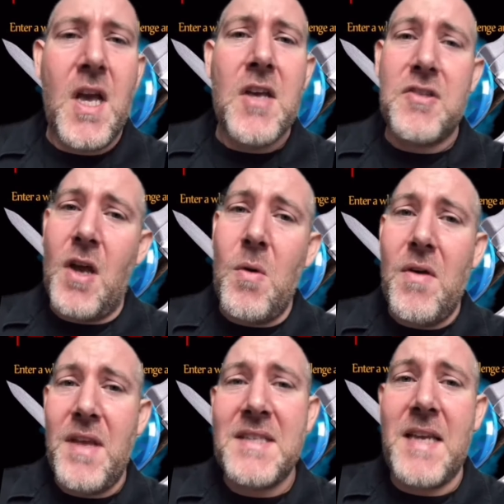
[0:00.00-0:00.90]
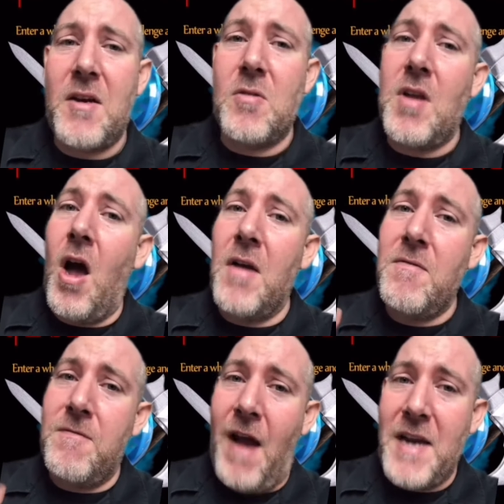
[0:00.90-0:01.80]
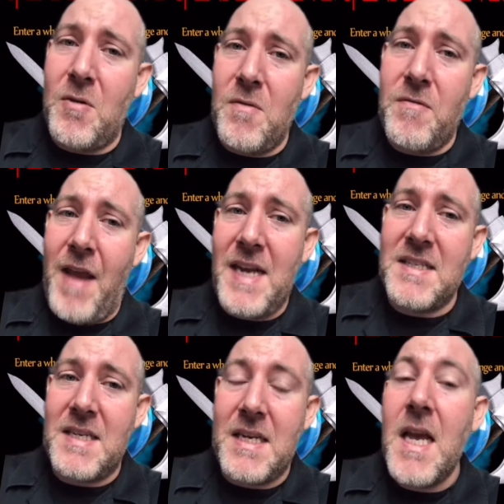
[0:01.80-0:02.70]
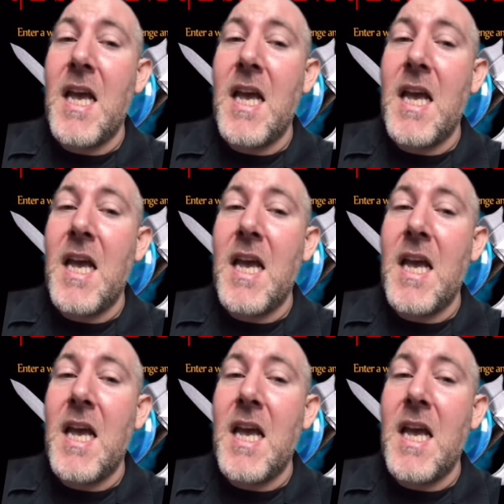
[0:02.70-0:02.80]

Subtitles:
so they settled on Final Fantasy.